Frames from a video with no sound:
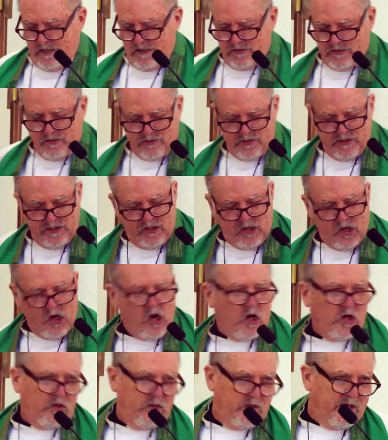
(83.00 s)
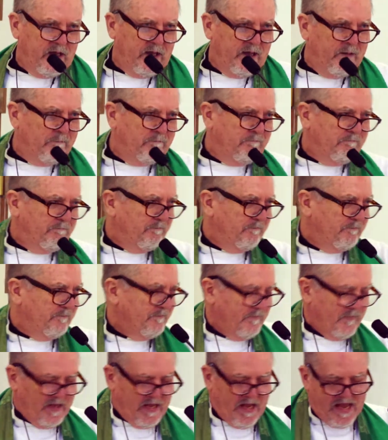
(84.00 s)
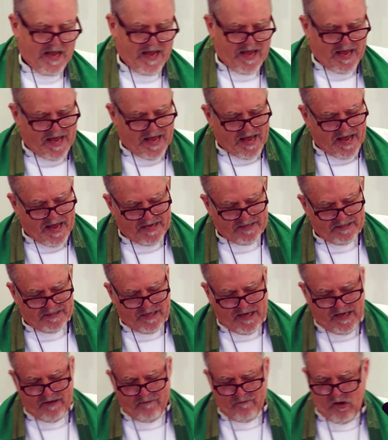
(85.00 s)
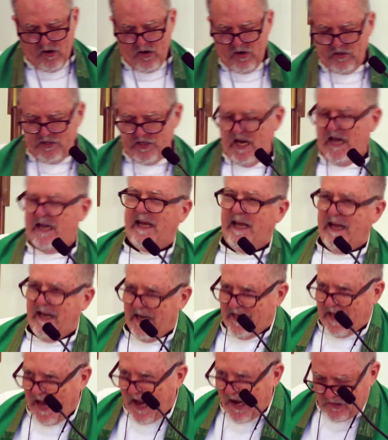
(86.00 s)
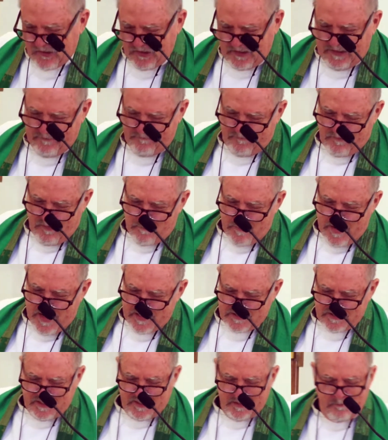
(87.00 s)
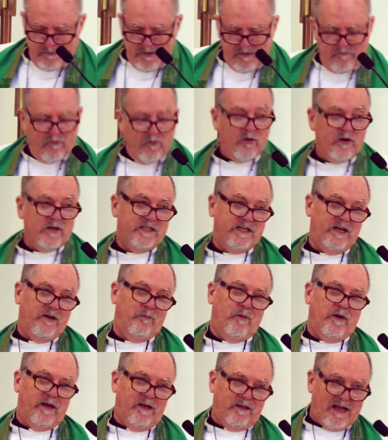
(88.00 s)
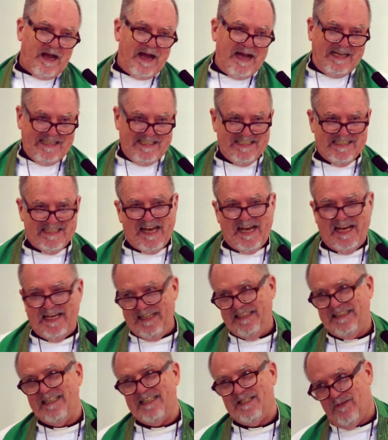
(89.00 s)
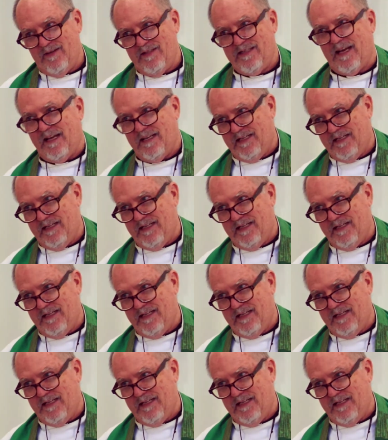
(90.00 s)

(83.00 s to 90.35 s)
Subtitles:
So she called them and gave her checking account information before she realized that this was a